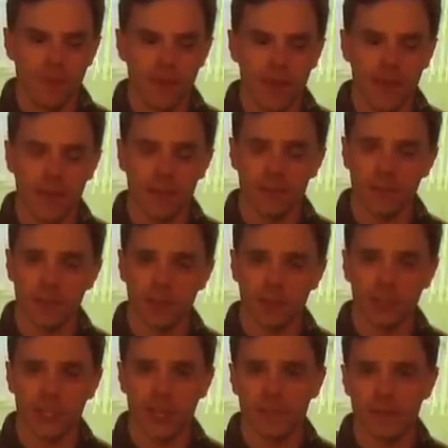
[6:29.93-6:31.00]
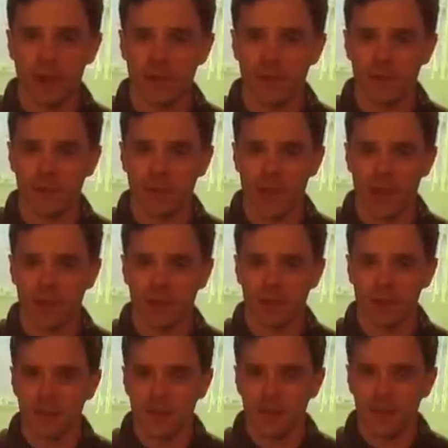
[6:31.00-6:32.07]
And she never ever thought,
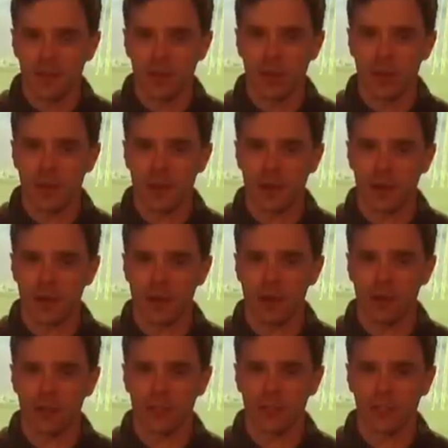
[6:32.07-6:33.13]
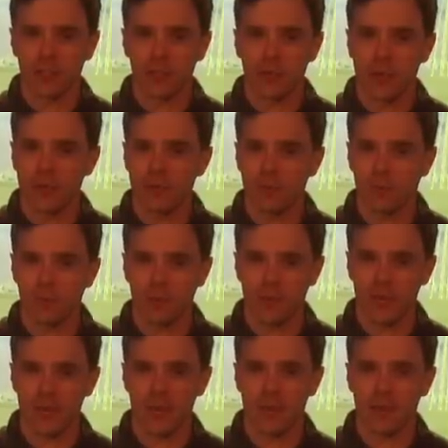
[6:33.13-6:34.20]
coming out of college, that she would ever
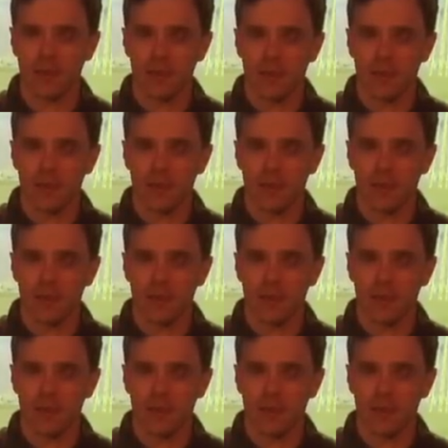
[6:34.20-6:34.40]
play